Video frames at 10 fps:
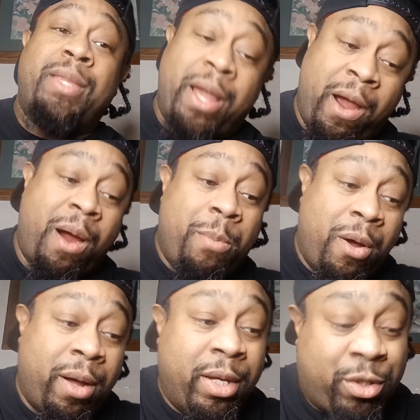that
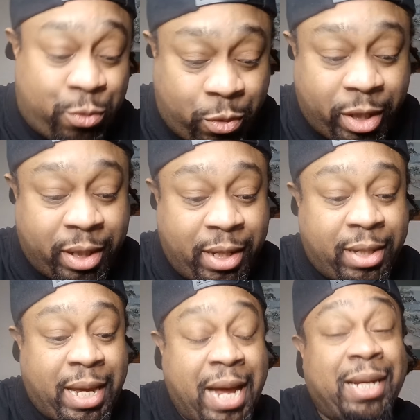Harbaugh is
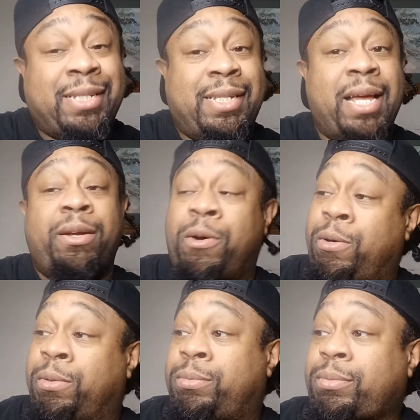really kind of set
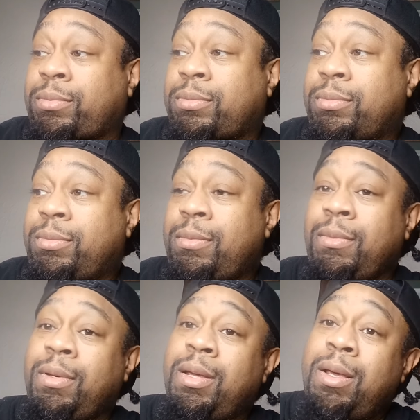on
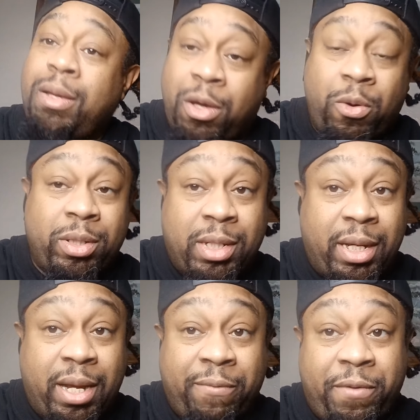going to
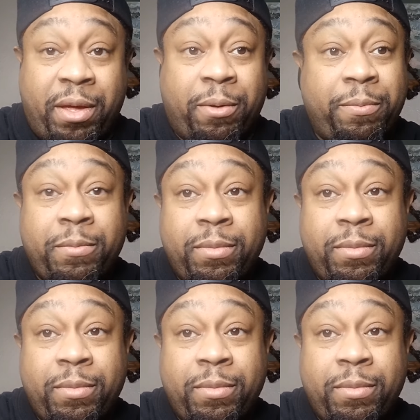the NFL.